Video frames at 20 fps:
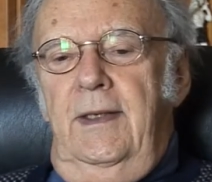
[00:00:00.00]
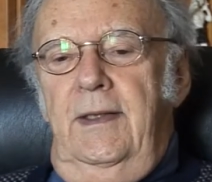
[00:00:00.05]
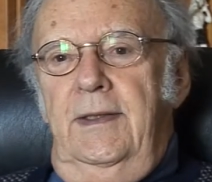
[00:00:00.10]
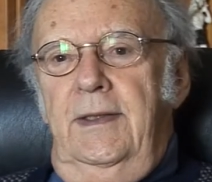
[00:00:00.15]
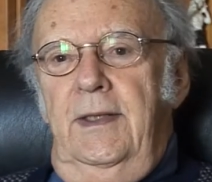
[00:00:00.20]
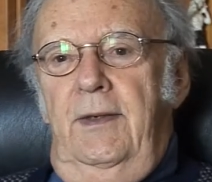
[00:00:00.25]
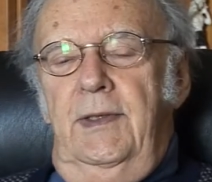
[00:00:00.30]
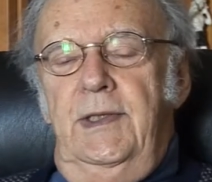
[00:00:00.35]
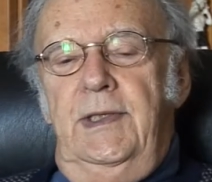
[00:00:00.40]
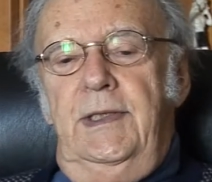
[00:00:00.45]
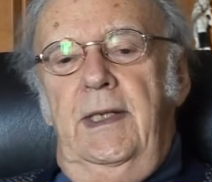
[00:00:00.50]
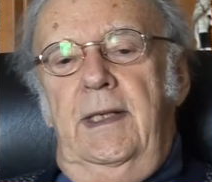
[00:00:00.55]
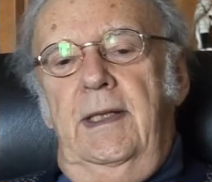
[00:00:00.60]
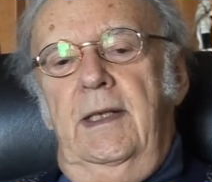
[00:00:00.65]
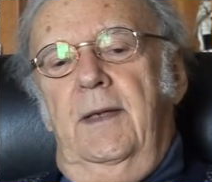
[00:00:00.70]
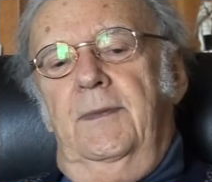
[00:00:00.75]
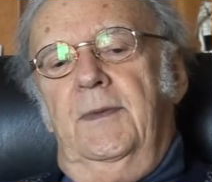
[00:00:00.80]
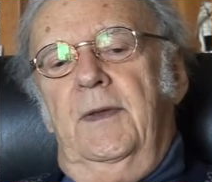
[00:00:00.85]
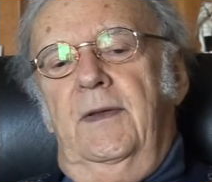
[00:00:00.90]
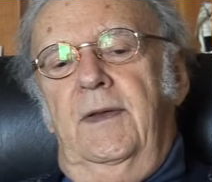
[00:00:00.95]
So we're
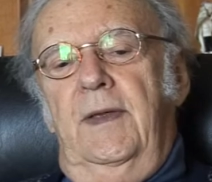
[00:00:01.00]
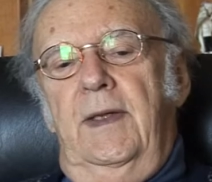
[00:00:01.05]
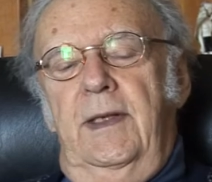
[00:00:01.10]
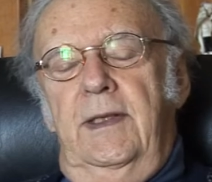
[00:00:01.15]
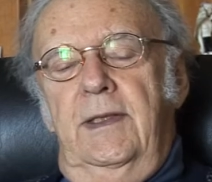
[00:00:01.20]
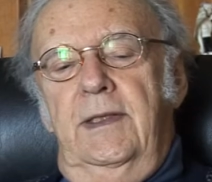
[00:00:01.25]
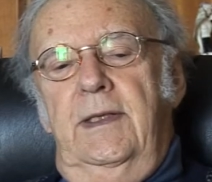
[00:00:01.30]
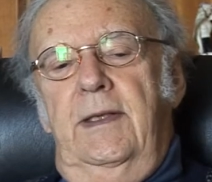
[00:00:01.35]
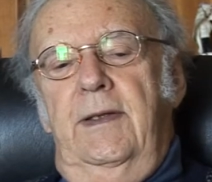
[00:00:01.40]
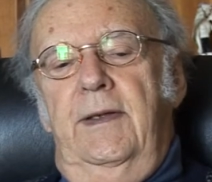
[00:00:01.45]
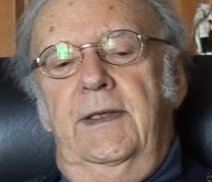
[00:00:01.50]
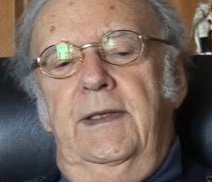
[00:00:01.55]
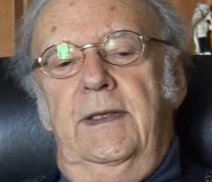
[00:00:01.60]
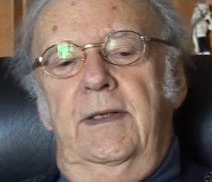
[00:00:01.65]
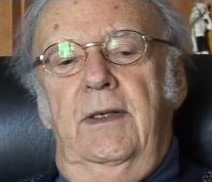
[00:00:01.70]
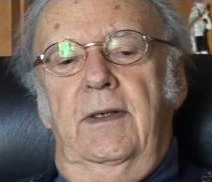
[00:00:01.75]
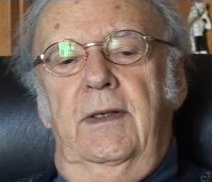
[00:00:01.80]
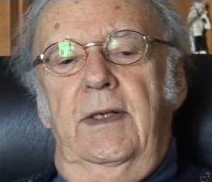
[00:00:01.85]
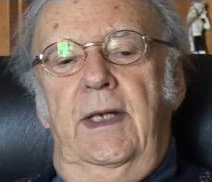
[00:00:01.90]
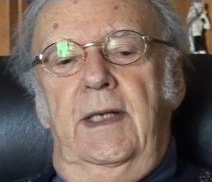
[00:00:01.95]
setting up the thing, and ZA
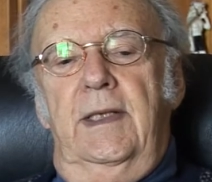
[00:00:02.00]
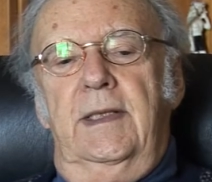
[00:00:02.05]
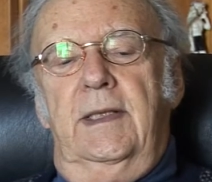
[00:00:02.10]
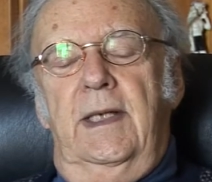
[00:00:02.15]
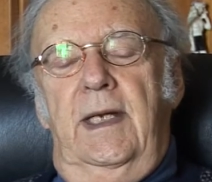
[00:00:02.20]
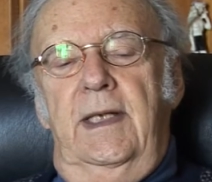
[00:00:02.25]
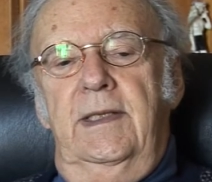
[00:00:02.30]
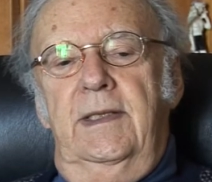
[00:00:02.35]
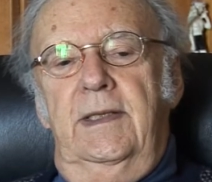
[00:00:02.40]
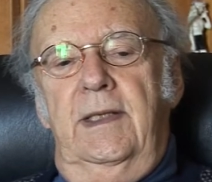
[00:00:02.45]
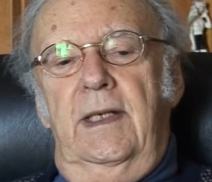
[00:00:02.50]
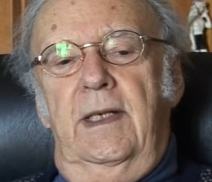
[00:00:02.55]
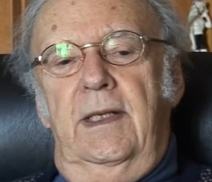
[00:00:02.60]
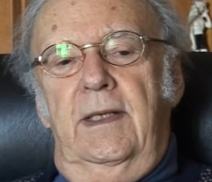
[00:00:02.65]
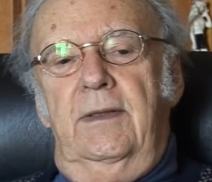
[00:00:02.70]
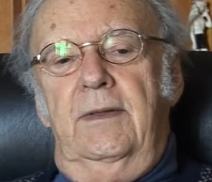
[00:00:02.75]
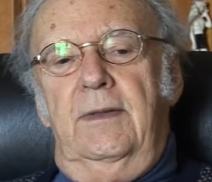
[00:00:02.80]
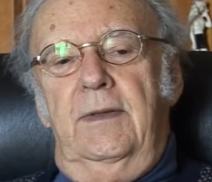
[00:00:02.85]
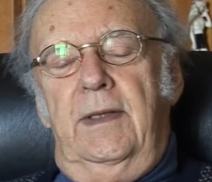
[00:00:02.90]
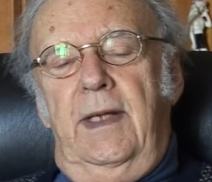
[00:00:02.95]
said, oh, yes, I see how
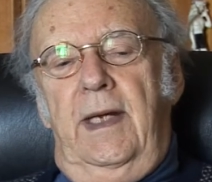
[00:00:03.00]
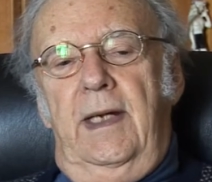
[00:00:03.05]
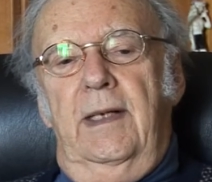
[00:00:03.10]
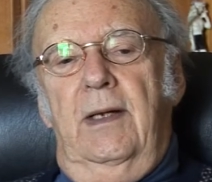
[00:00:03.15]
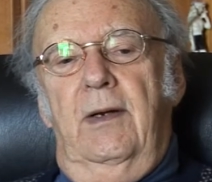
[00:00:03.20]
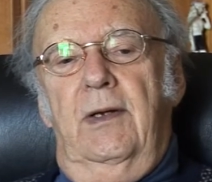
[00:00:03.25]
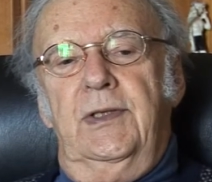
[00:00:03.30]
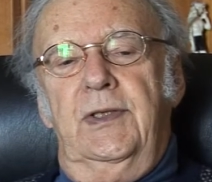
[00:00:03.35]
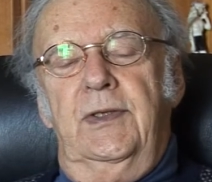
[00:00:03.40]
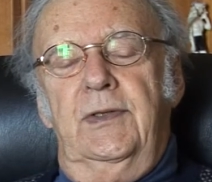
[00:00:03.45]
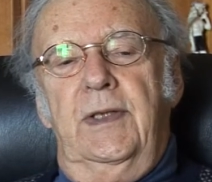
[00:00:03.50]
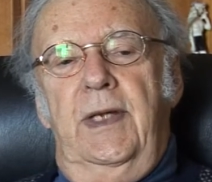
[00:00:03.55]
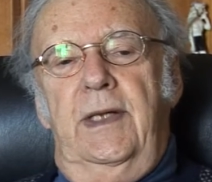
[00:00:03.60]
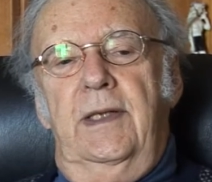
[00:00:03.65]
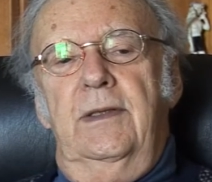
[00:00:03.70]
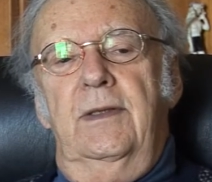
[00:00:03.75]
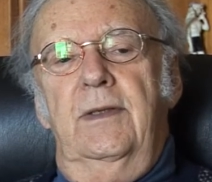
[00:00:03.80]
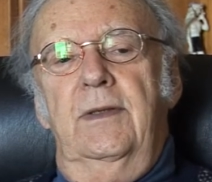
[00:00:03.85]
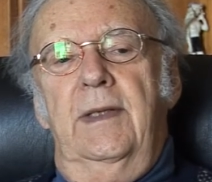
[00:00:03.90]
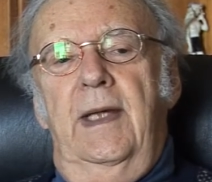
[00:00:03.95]
to do that. Also, how
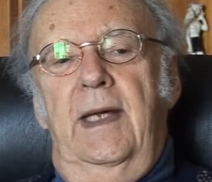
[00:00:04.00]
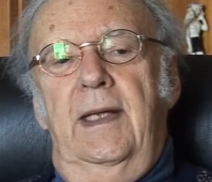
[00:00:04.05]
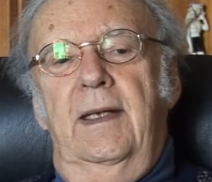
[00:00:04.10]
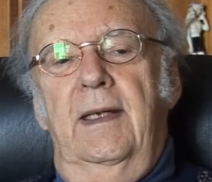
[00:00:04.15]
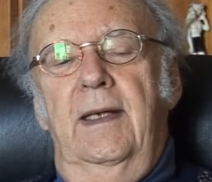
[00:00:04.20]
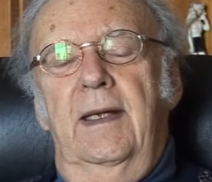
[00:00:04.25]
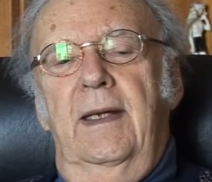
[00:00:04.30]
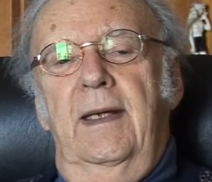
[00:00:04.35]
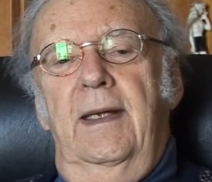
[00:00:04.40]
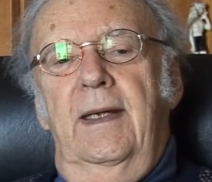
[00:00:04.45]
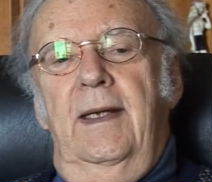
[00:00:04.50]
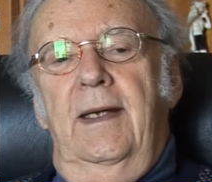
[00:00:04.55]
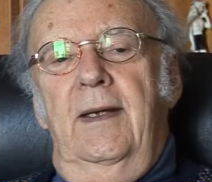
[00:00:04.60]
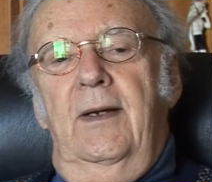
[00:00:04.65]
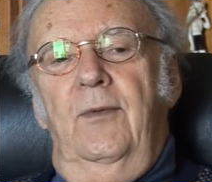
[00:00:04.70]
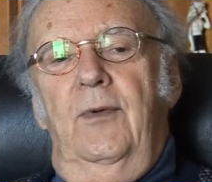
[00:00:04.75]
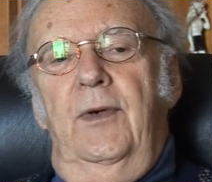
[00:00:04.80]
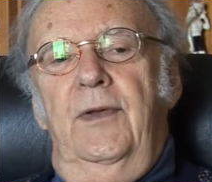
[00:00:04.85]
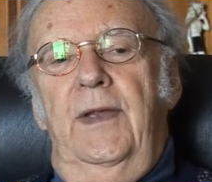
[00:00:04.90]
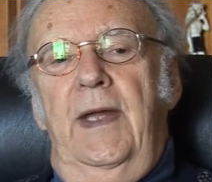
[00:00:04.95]
to do that
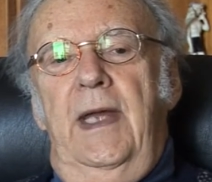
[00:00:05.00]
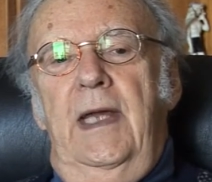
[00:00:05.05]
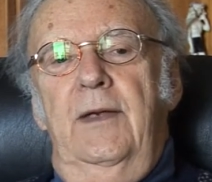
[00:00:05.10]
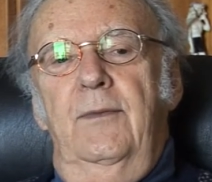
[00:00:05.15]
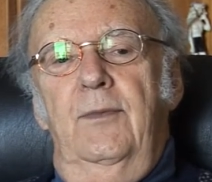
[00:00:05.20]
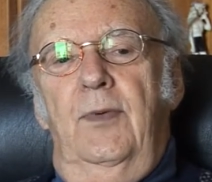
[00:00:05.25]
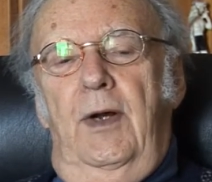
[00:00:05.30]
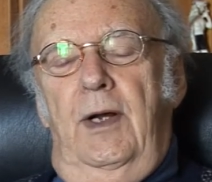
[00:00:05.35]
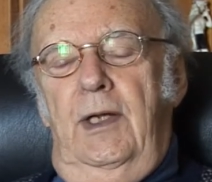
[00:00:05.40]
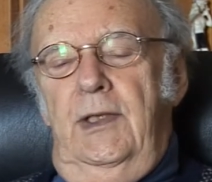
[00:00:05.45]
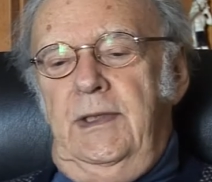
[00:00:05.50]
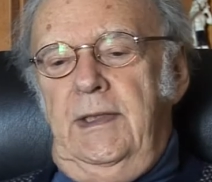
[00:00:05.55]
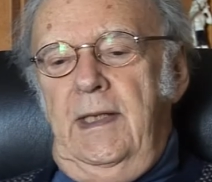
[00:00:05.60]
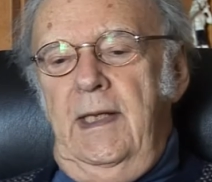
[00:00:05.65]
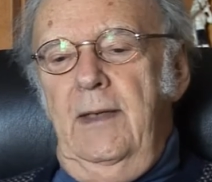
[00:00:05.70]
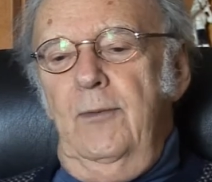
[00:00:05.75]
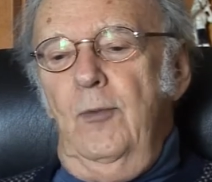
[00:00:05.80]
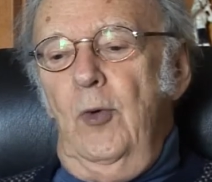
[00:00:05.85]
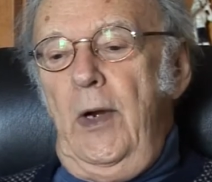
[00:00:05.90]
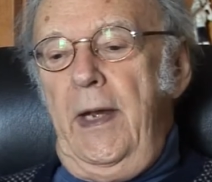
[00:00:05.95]
with N balls and
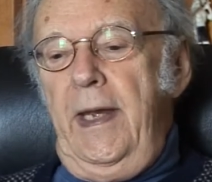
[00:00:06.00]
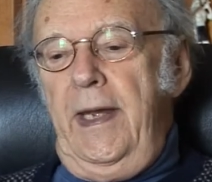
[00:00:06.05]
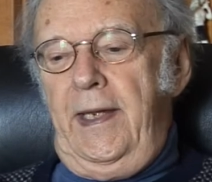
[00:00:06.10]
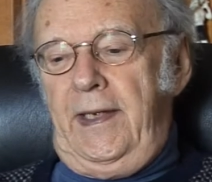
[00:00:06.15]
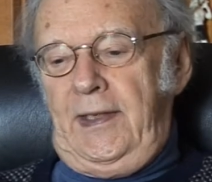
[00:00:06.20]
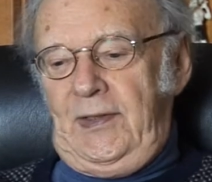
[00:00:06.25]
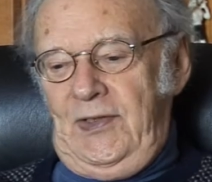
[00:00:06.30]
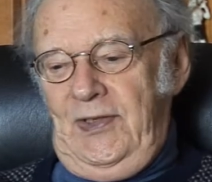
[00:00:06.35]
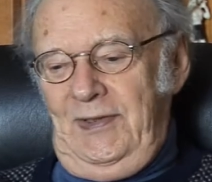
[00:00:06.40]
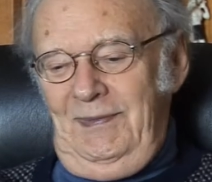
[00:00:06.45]
M wings.